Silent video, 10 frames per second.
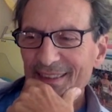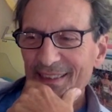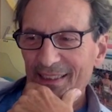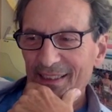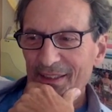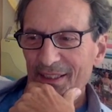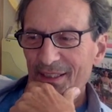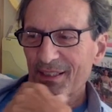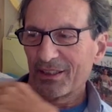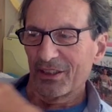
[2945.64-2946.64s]

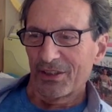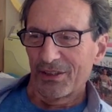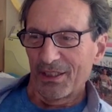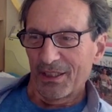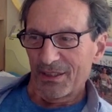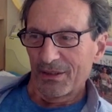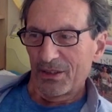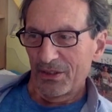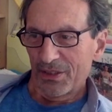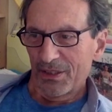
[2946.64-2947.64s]
there's a there's it
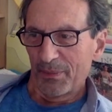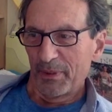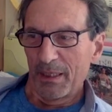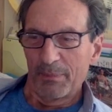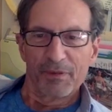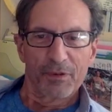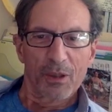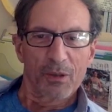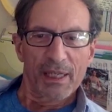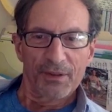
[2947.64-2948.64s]
used to be before
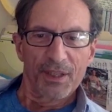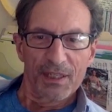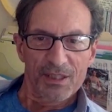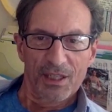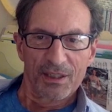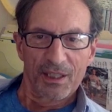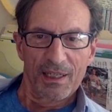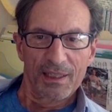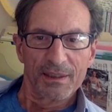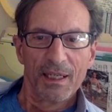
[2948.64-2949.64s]
we had things
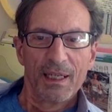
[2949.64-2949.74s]
online.